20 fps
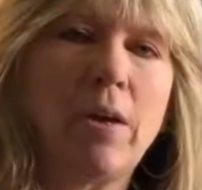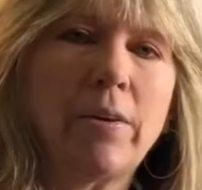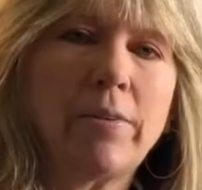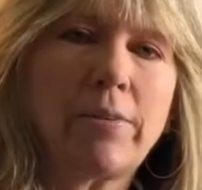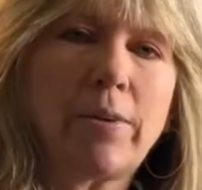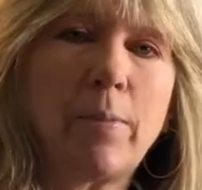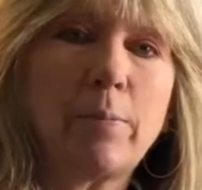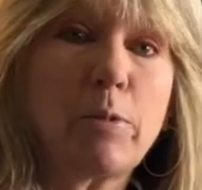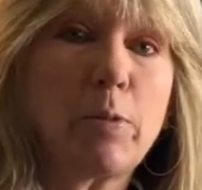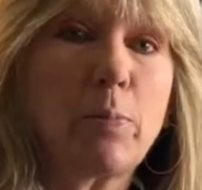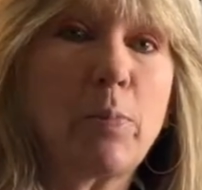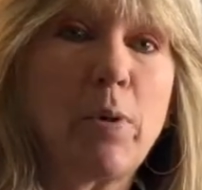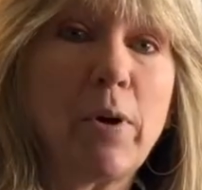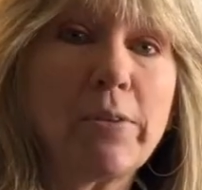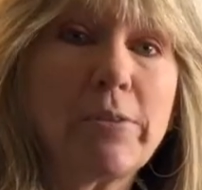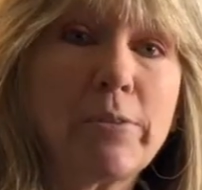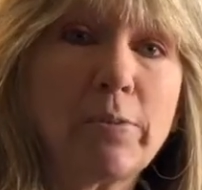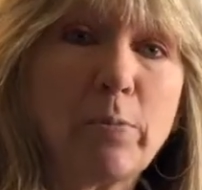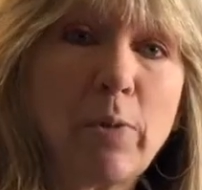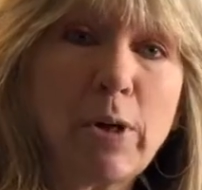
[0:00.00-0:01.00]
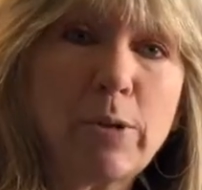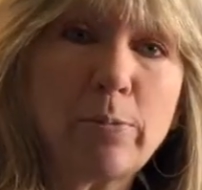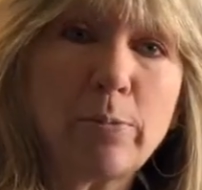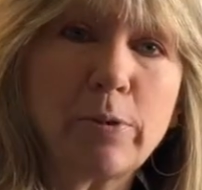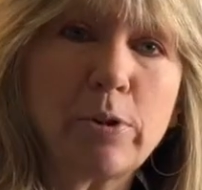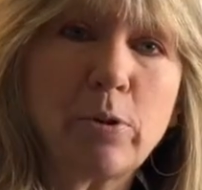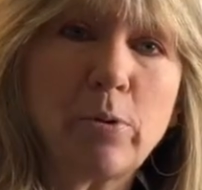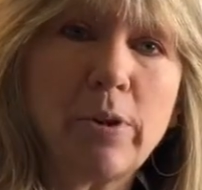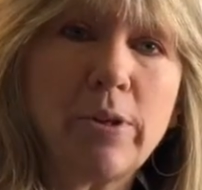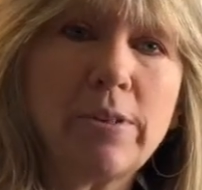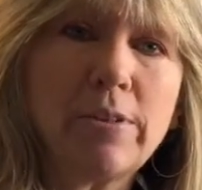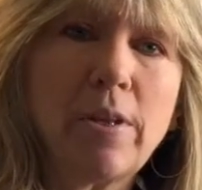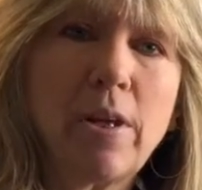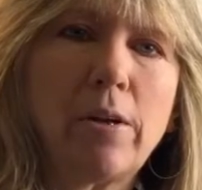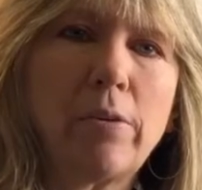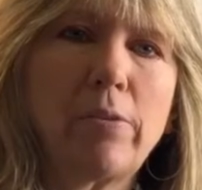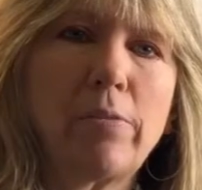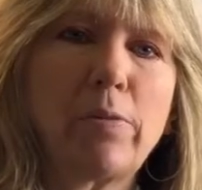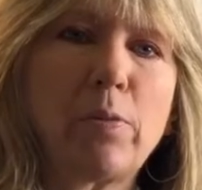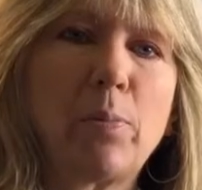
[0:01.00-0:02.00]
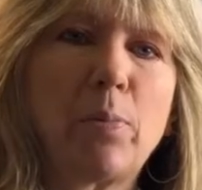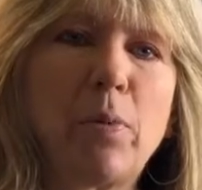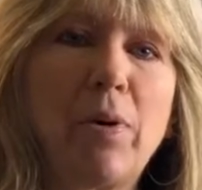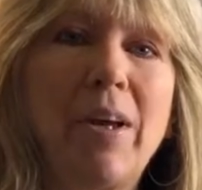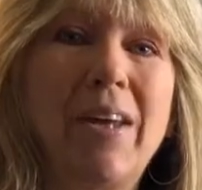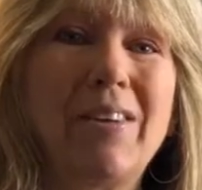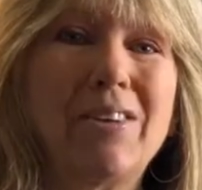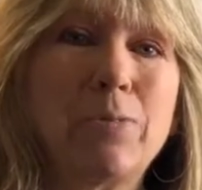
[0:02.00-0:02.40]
Some depress the respiratory center of the brain,